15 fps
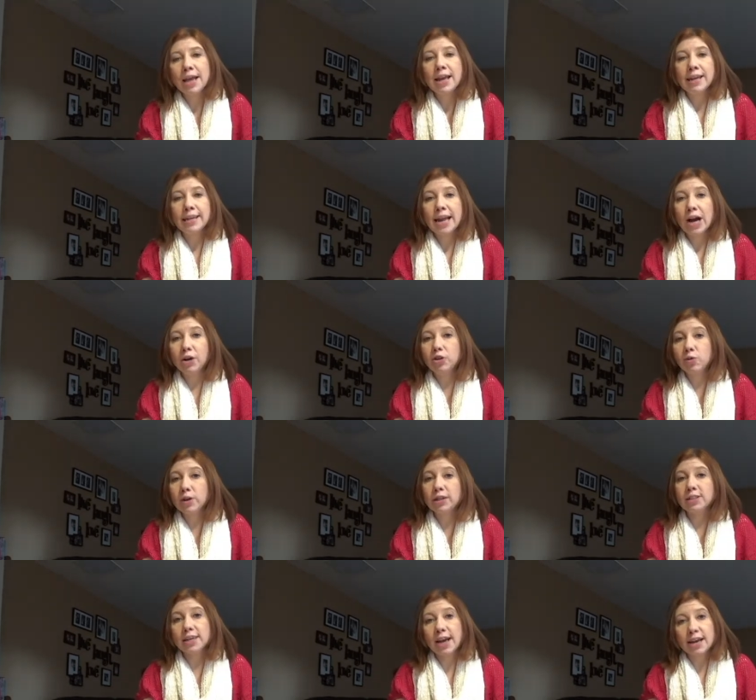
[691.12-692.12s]
now you
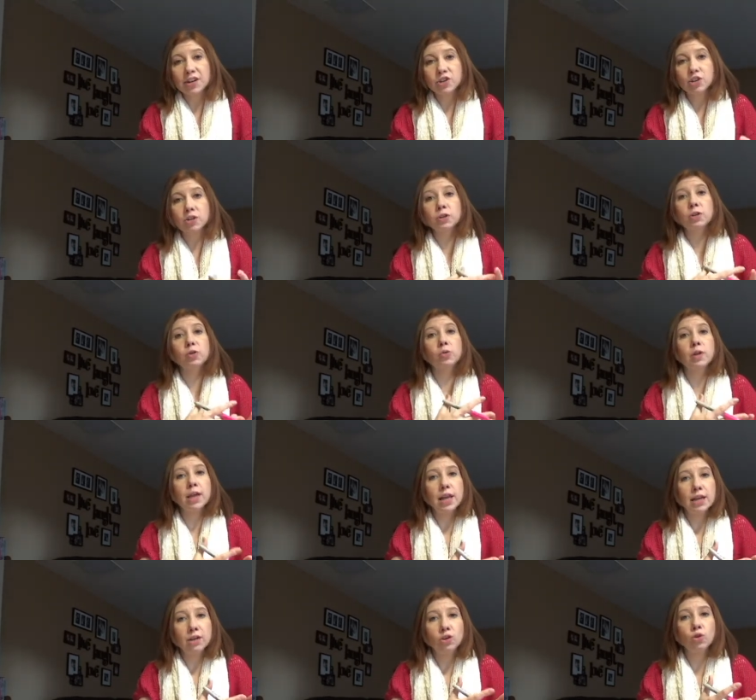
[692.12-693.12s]
get to actually
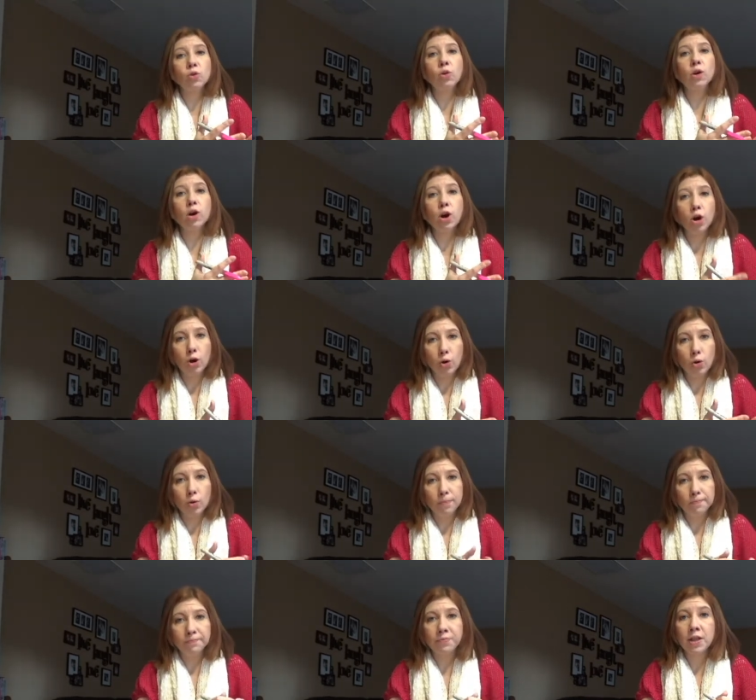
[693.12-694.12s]
create your
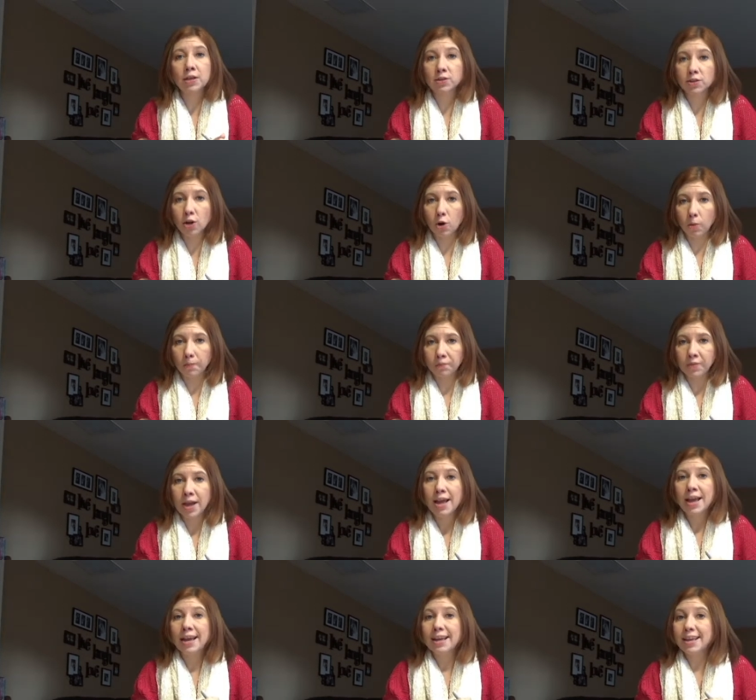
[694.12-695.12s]
own. So
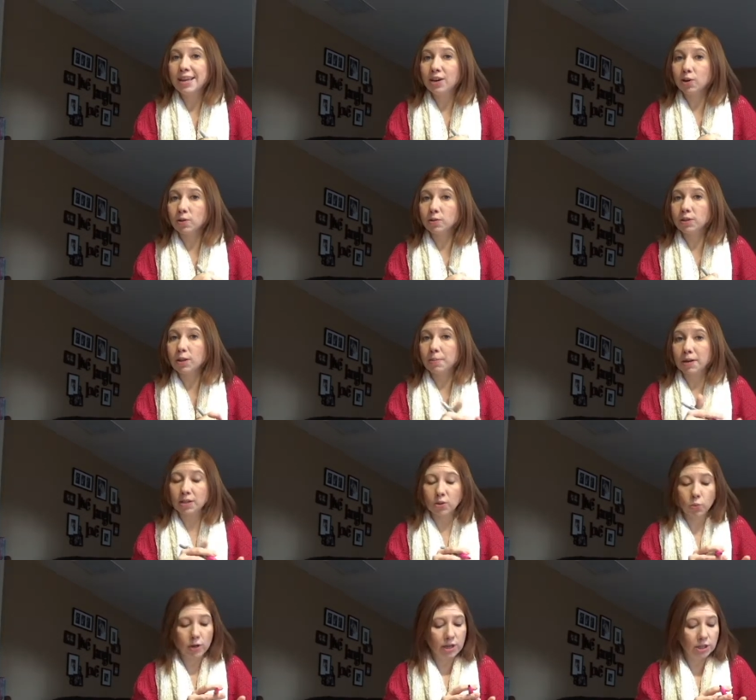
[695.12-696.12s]
here's the
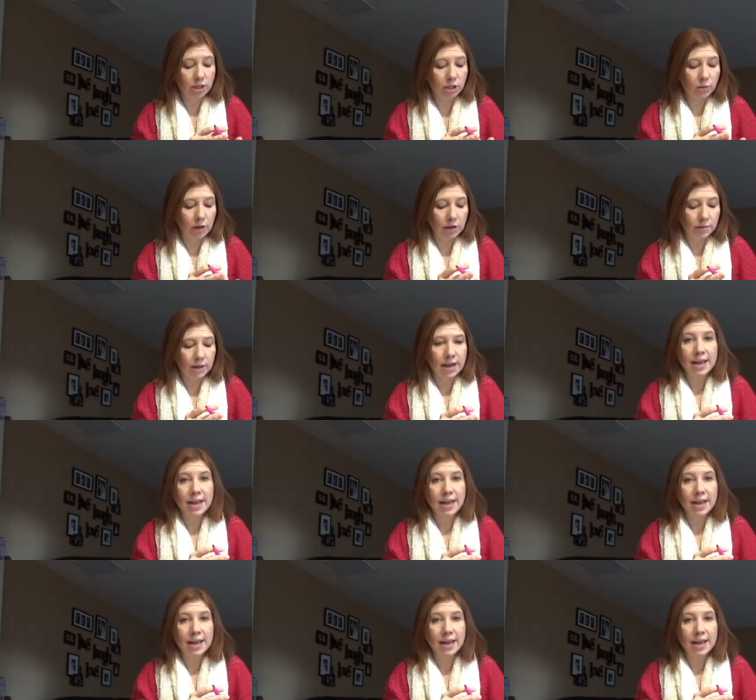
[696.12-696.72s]
best way to do it.